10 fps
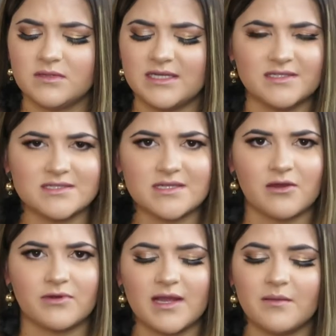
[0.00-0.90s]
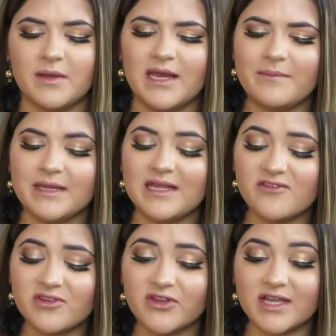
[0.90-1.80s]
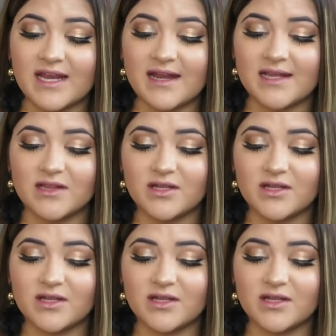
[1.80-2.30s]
That doesn't sound right. But I mean, even looking at it,